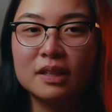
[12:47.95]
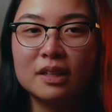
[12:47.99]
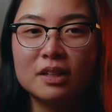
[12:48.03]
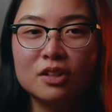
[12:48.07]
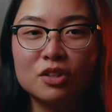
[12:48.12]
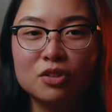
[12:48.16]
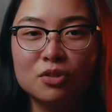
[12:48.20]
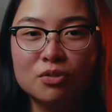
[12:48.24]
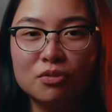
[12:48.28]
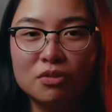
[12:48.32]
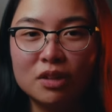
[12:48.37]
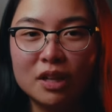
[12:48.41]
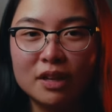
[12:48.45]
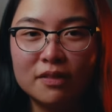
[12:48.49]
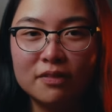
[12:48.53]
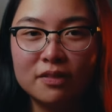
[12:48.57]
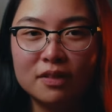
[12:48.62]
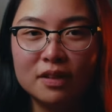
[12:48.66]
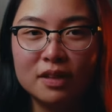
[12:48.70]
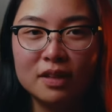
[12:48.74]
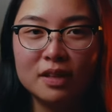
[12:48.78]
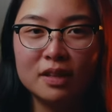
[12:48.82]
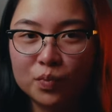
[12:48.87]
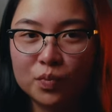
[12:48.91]
Do you love
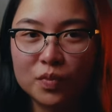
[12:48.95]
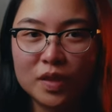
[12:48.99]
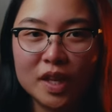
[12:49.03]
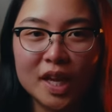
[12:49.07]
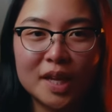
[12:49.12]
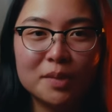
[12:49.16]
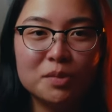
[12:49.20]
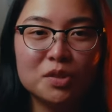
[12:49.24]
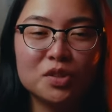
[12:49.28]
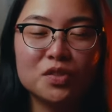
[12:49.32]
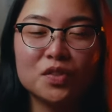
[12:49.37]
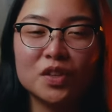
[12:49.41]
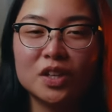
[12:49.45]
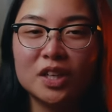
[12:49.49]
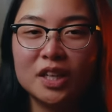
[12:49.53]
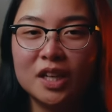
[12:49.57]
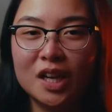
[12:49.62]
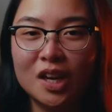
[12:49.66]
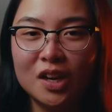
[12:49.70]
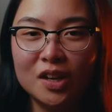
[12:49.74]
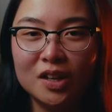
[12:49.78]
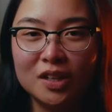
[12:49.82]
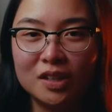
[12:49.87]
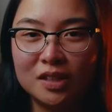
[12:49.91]
it? I'm just very
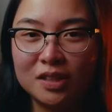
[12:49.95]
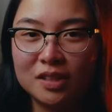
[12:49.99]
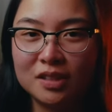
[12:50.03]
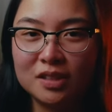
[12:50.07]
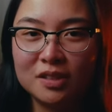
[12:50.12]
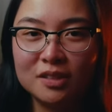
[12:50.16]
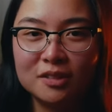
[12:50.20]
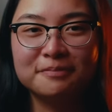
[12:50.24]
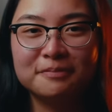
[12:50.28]
curious.